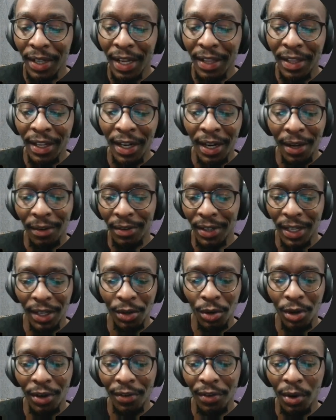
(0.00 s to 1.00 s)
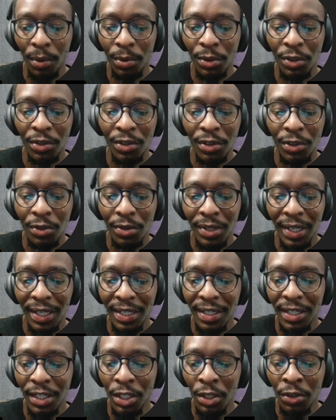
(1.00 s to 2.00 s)
And then again, you have opportunity to
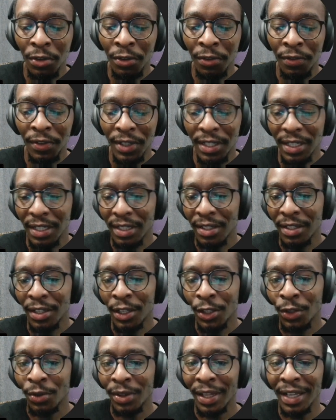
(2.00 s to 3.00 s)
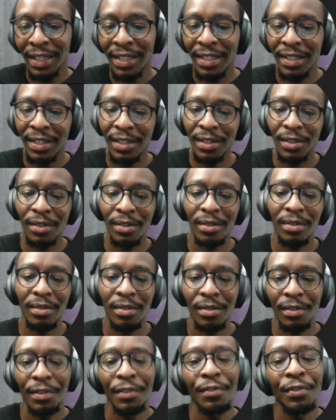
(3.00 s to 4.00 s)
test new features. So that's
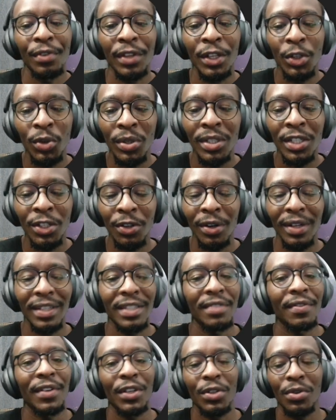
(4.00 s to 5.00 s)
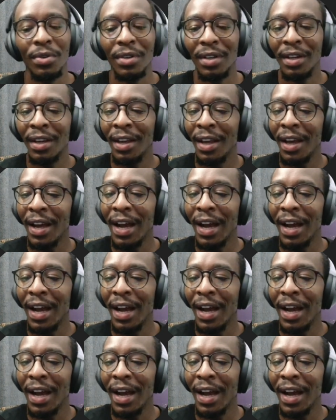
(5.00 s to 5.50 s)
for the $20 version.